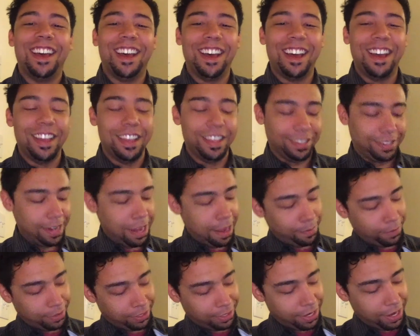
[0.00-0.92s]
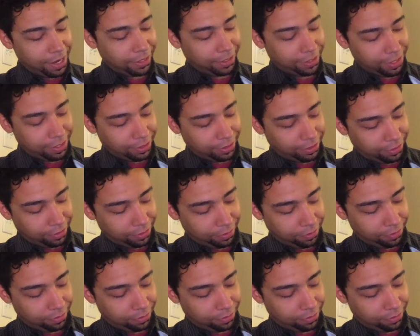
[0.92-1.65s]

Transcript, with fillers: uh, his name is Augustus.